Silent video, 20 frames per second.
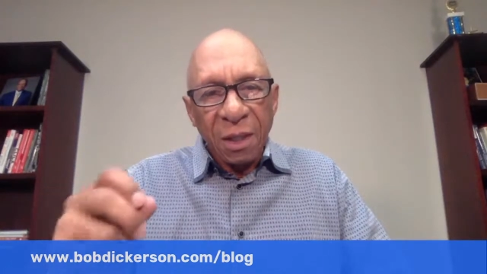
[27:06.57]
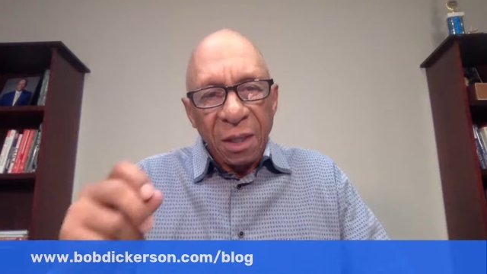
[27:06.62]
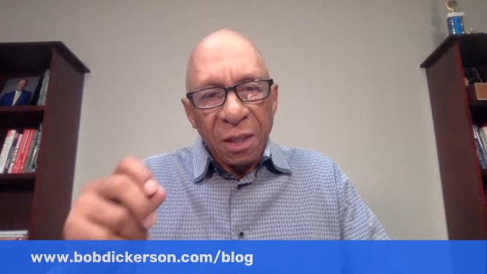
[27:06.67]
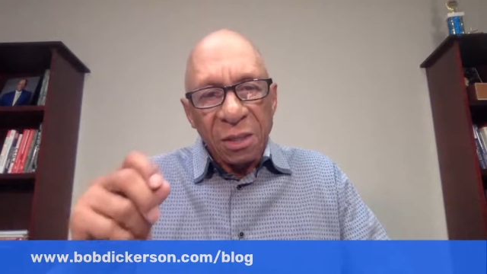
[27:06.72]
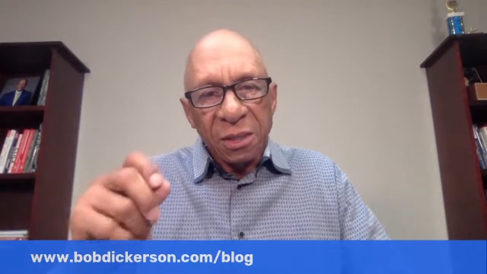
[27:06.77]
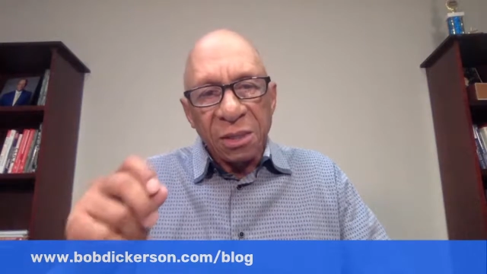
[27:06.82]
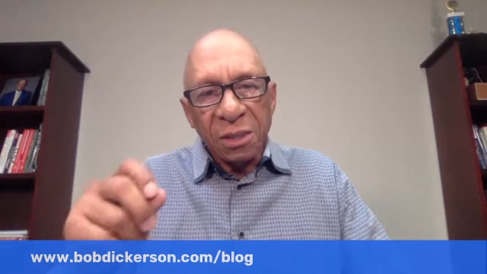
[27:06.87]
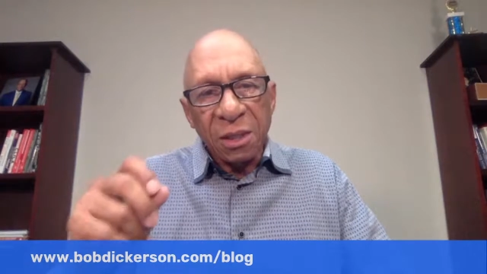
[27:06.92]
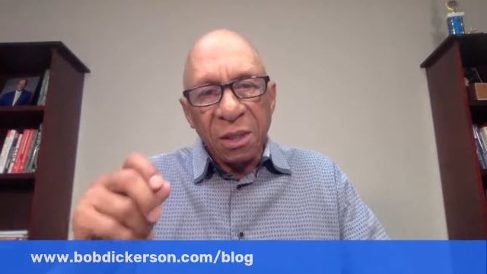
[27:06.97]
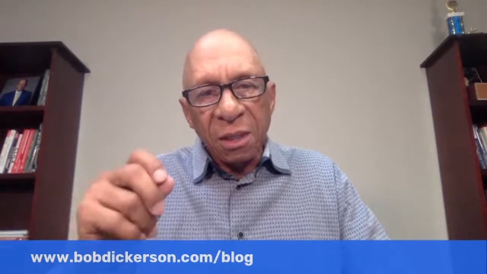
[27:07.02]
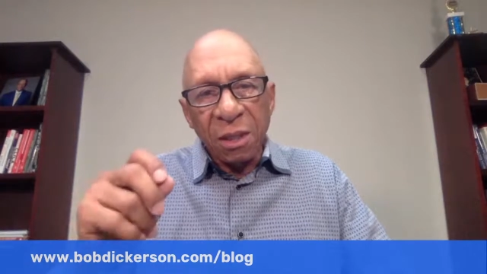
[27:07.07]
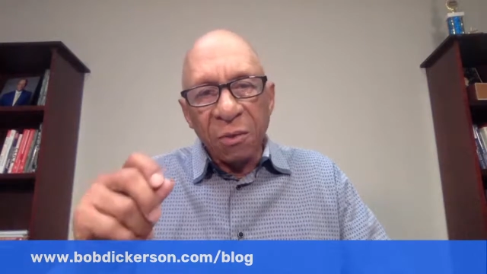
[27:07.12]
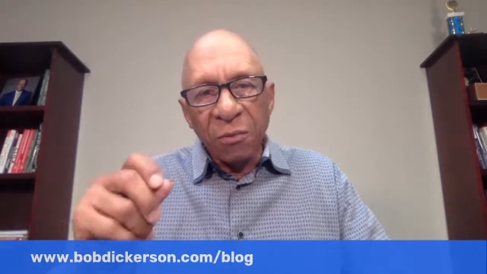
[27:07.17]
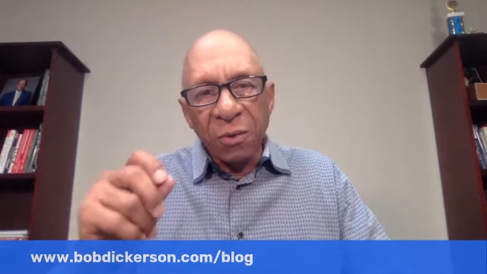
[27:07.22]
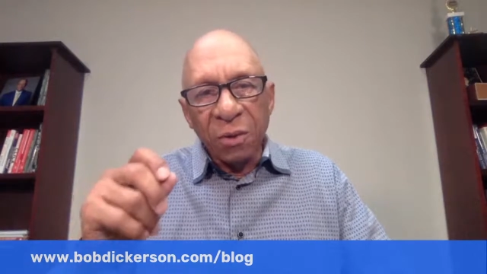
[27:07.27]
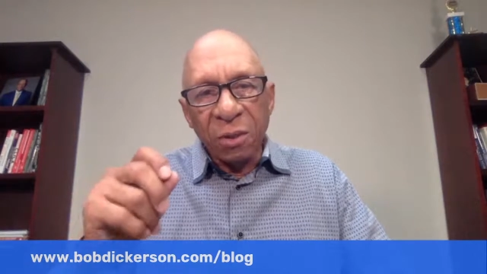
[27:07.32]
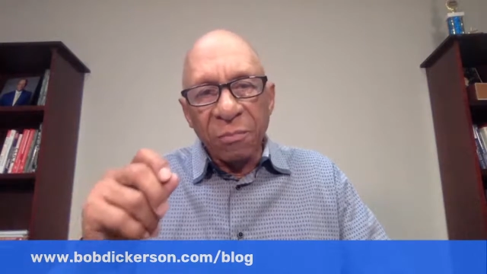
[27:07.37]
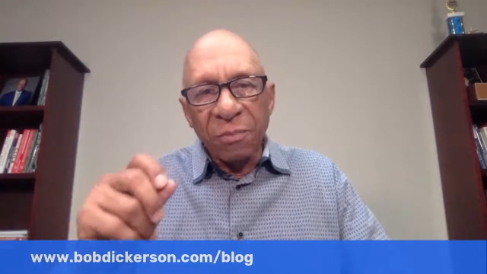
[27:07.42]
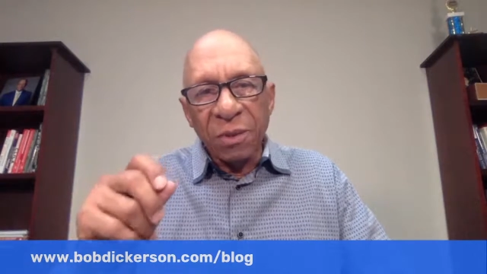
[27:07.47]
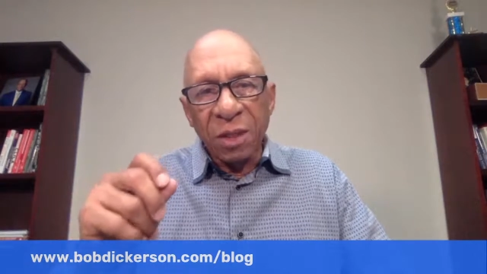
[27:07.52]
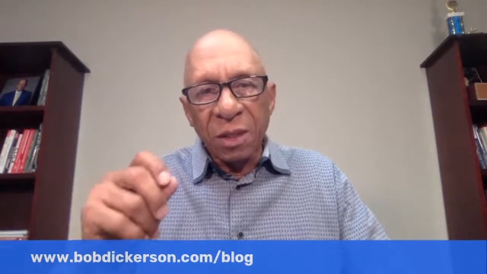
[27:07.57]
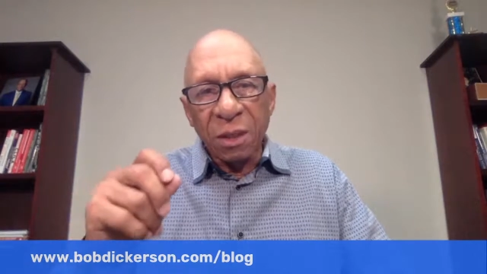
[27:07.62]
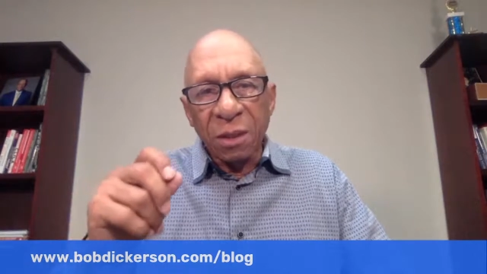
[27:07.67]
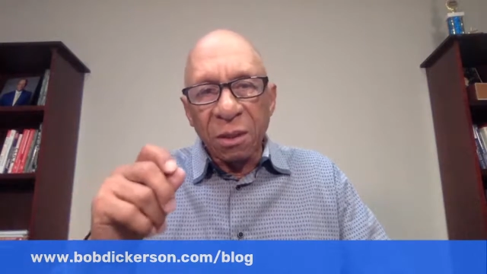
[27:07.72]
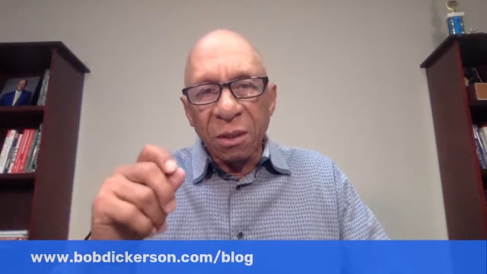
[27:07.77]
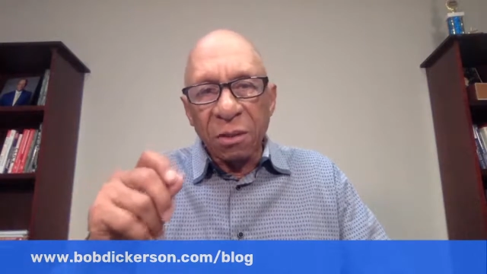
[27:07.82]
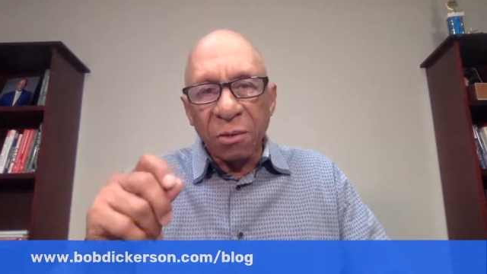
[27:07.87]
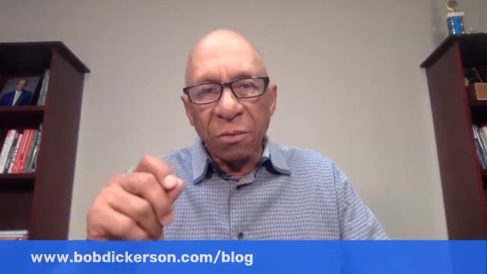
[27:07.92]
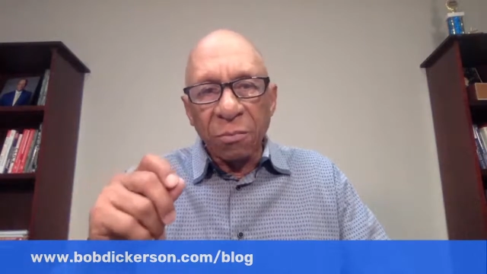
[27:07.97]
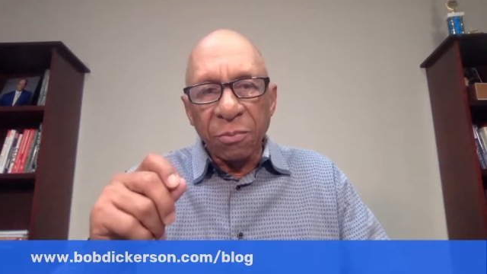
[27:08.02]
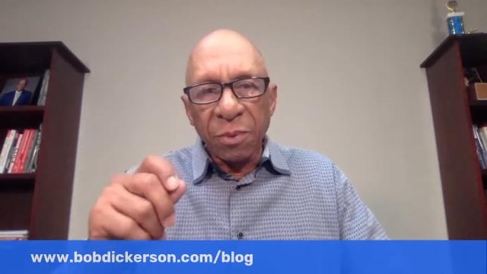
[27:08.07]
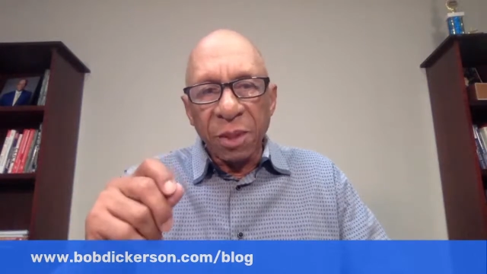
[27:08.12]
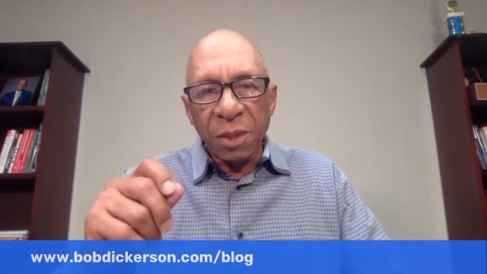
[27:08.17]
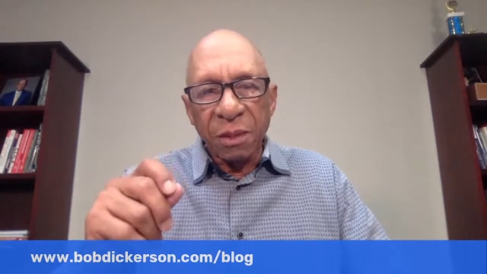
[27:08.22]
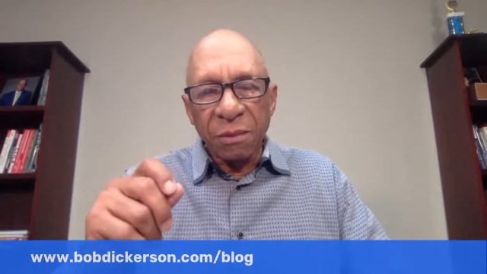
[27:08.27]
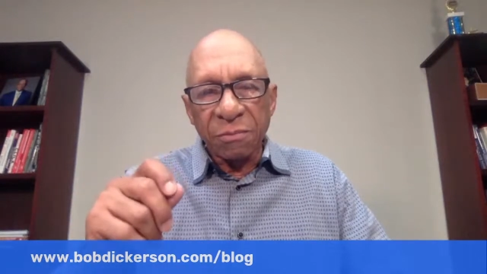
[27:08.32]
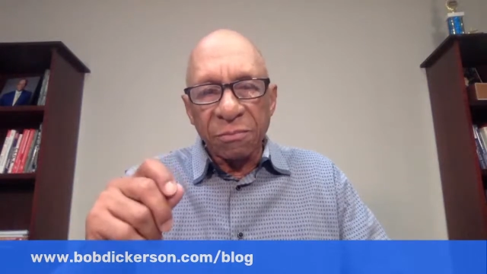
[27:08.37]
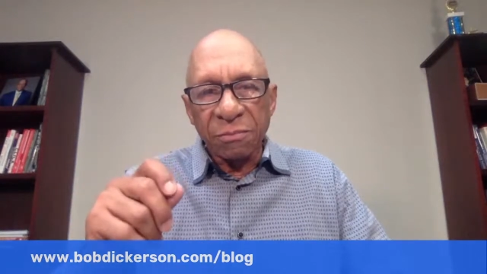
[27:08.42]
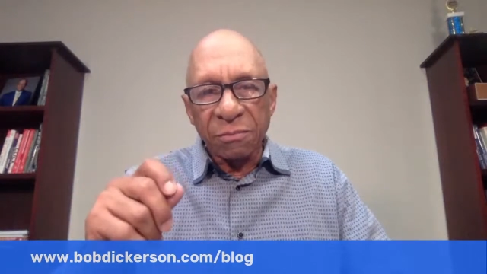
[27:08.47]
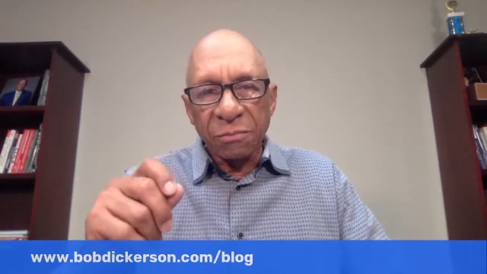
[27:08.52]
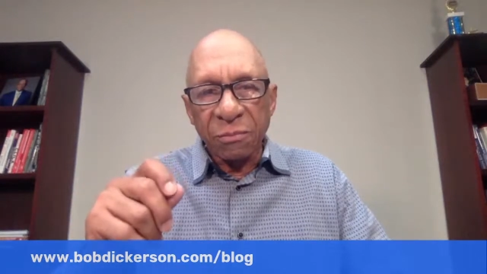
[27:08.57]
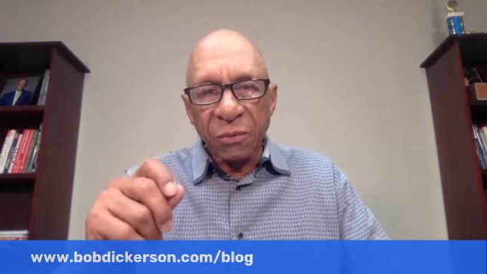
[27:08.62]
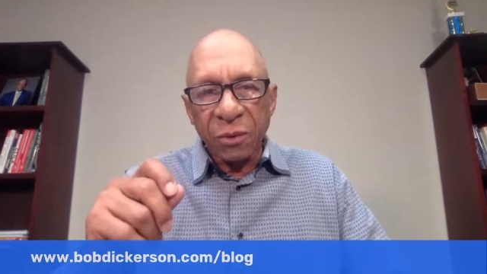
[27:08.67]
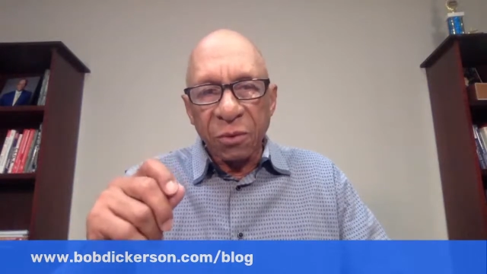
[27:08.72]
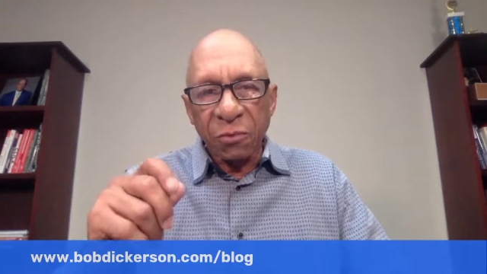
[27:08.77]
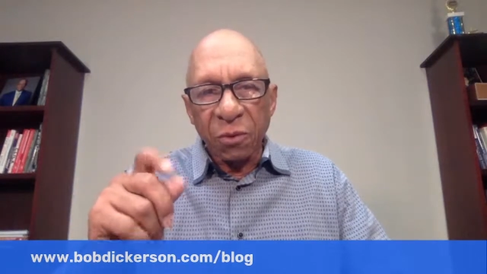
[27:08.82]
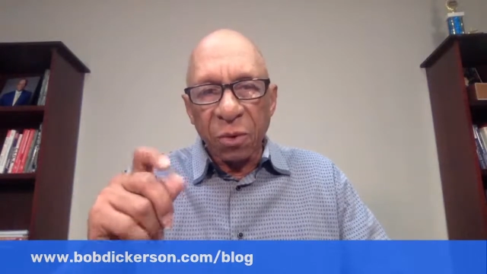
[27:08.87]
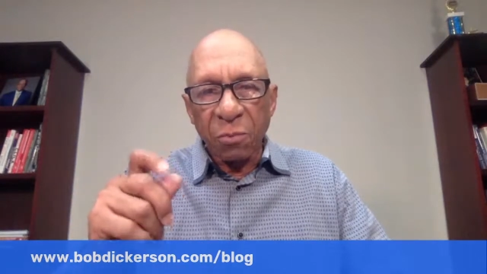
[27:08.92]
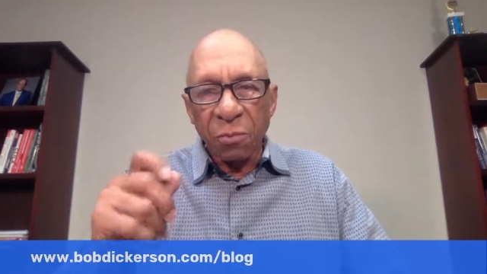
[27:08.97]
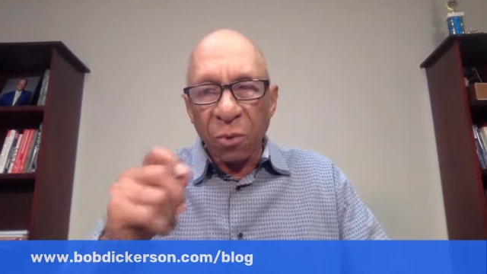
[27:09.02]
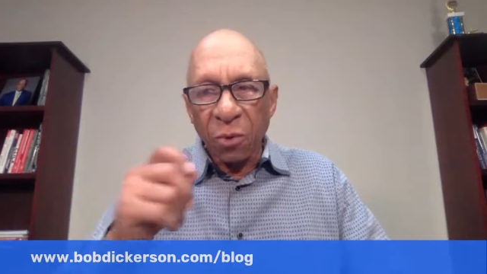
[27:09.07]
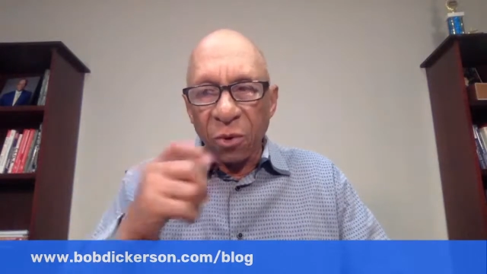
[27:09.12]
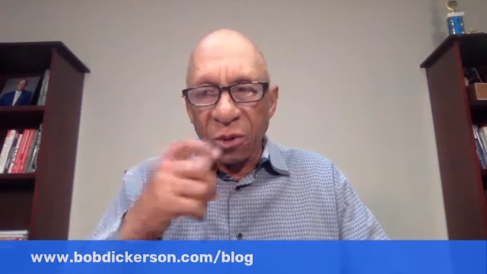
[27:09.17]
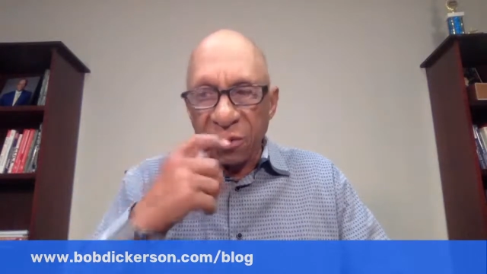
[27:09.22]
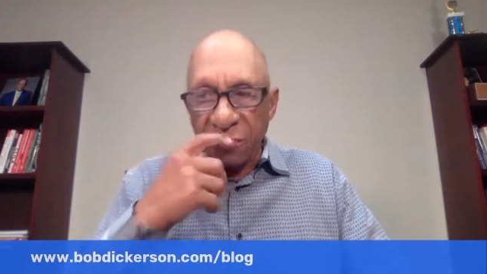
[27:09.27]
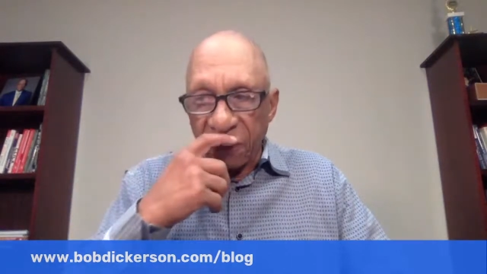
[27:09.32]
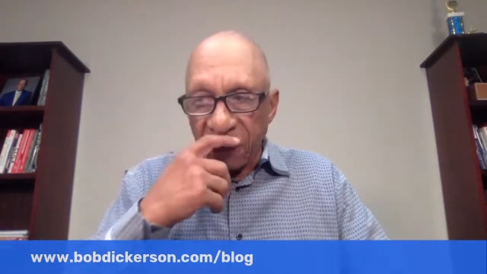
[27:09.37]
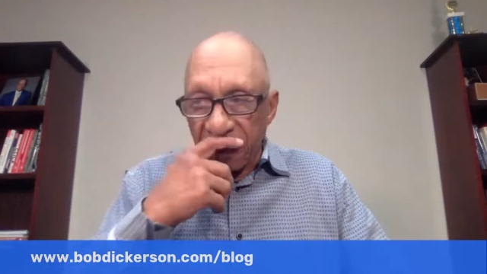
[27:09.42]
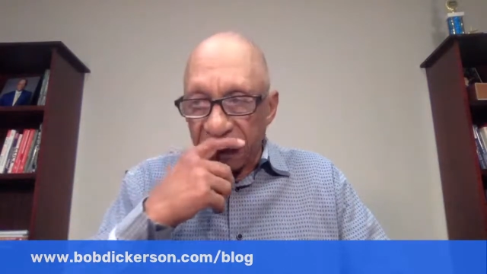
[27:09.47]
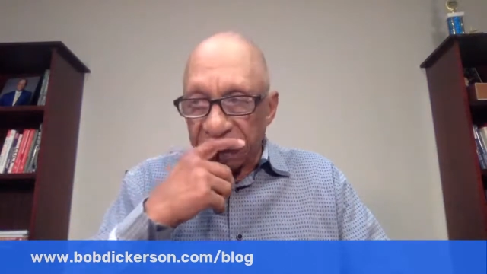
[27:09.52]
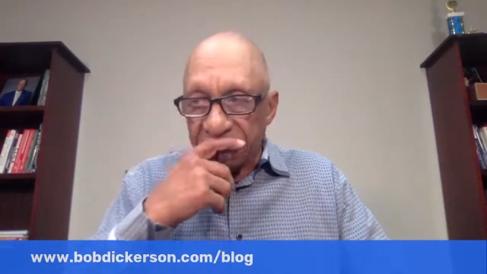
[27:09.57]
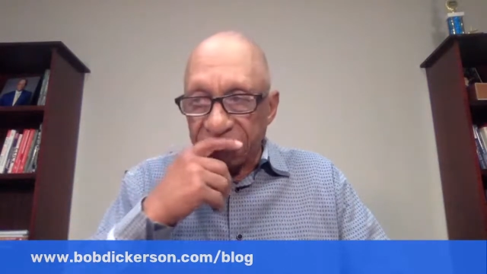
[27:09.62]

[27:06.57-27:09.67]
he still would have been a little bit remorseful.